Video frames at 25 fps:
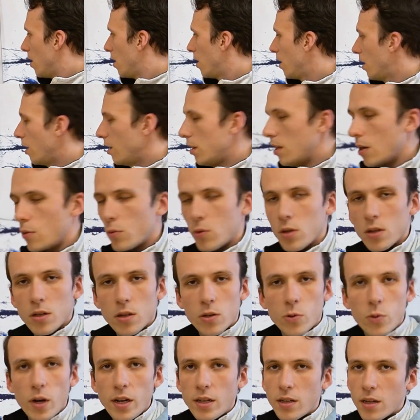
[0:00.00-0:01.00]
And they
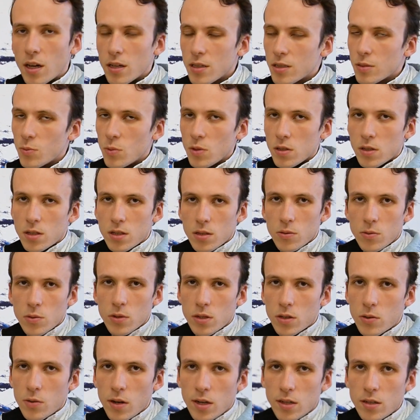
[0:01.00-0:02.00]
were great customers, they
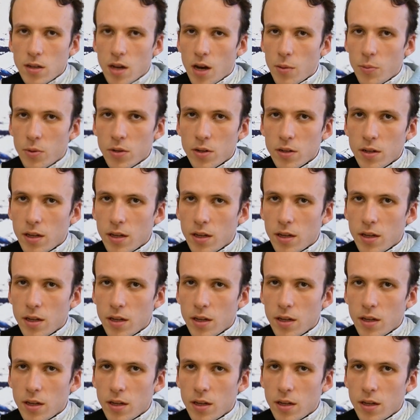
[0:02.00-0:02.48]
were a great couple,